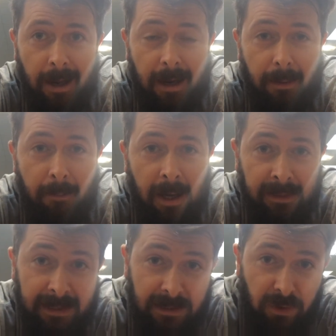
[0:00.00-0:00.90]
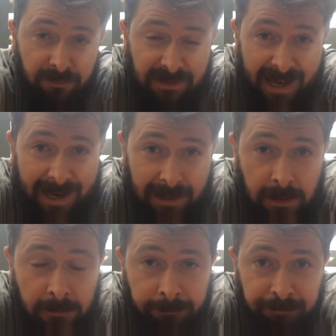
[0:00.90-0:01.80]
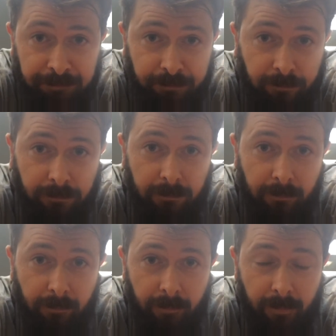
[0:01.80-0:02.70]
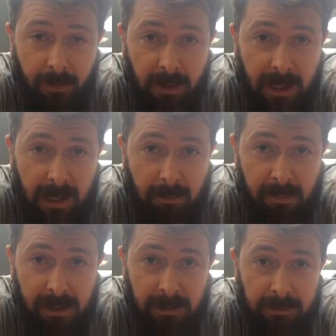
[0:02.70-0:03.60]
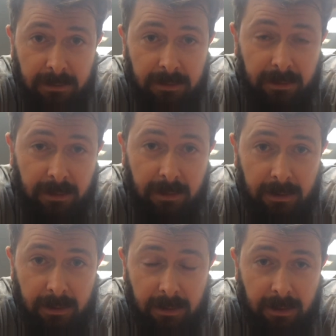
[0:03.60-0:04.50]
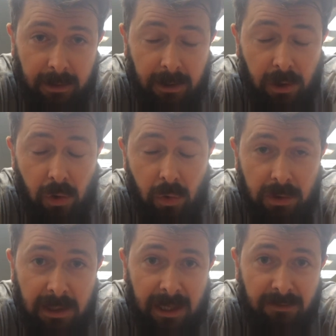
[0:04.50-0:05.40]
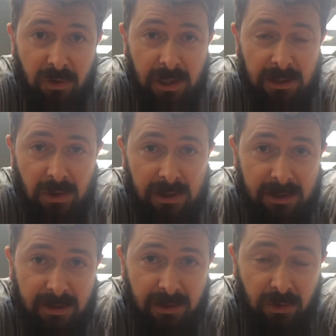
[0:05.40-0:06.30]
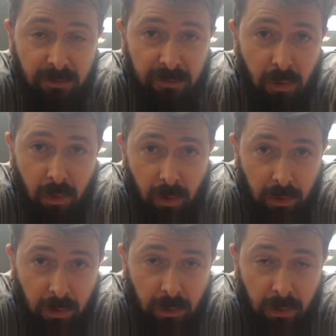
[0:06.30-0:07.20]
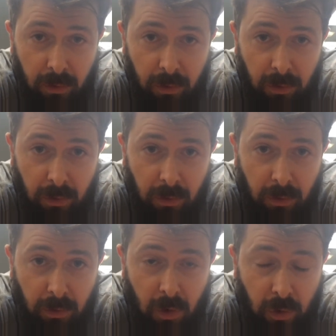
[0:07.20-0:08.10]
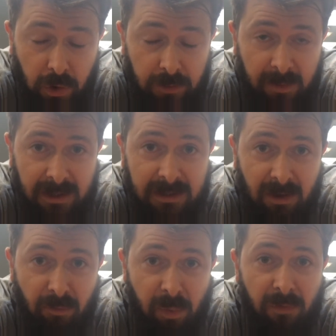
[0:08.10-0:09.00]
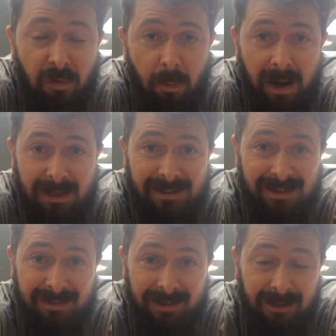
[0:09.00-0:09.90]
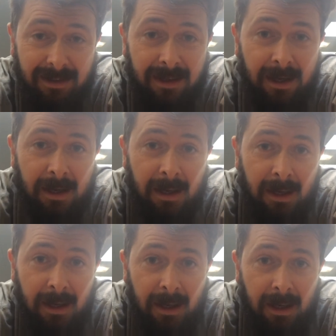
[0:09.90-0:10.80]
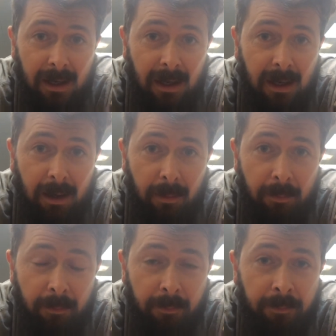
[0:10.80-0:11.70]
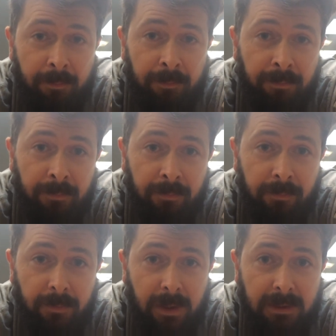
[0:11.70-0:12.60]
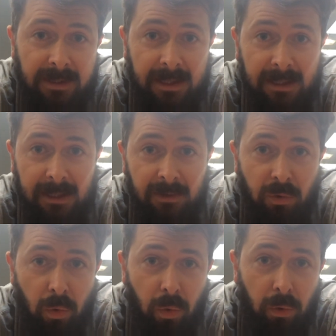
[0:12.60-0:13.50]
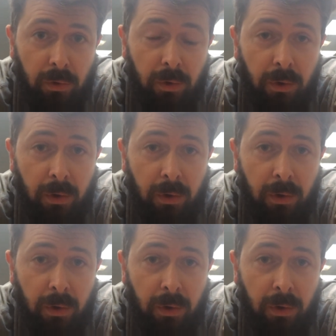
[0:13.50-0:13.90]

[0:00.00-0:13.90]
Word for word: Um, at the age of 10, I made a huge life changing decision for not just myself, but for my sister. Um, 10 years old,